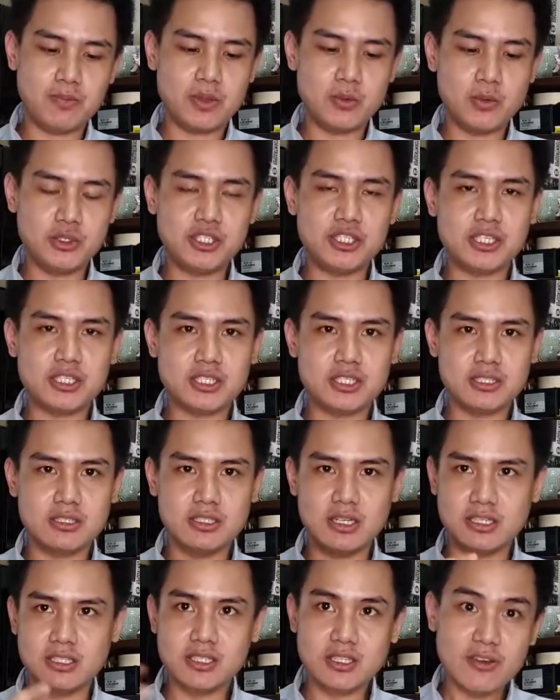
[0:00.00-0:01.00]
which is
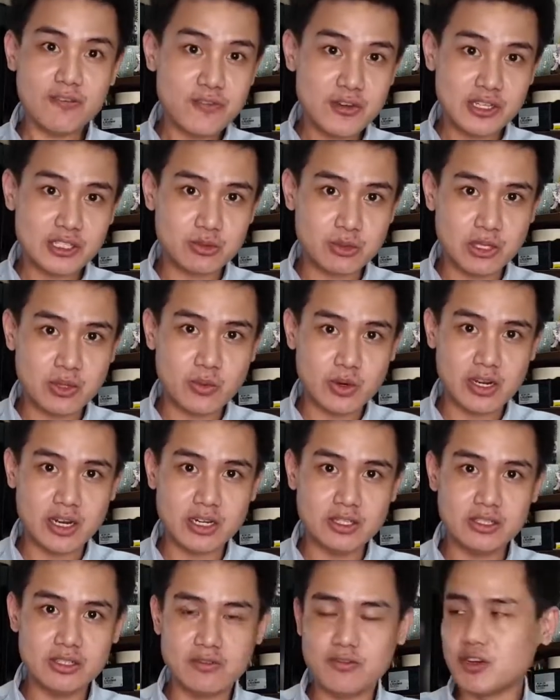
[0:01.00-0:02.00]
the difference with the
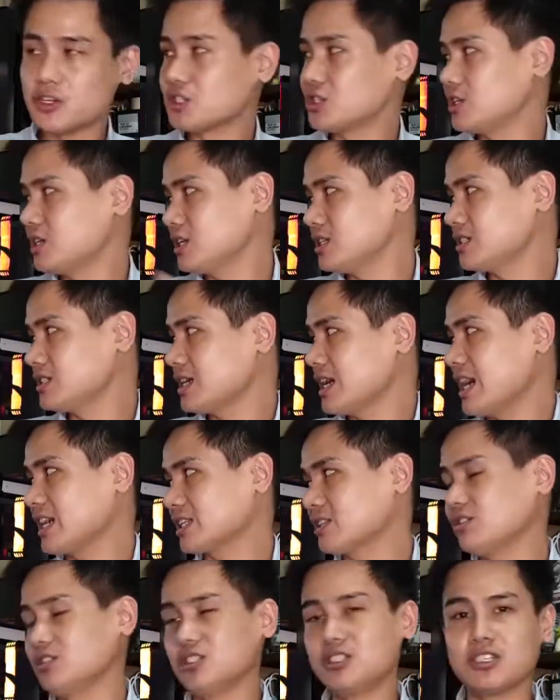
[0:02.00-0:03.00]
100 version is
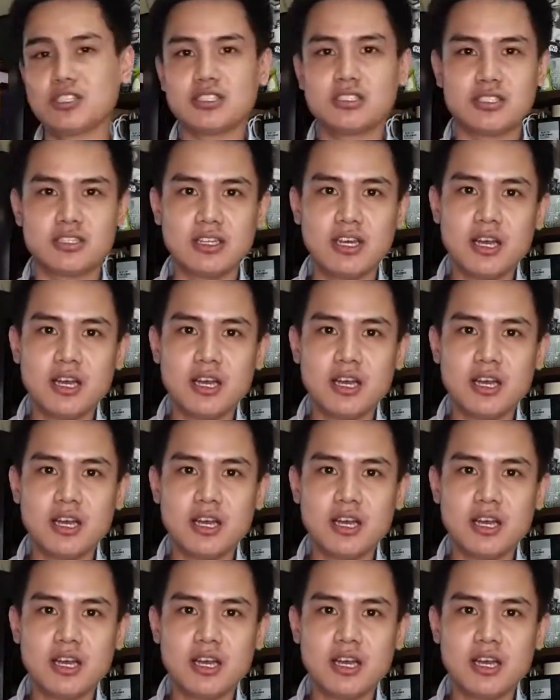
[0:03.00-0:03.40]
actually just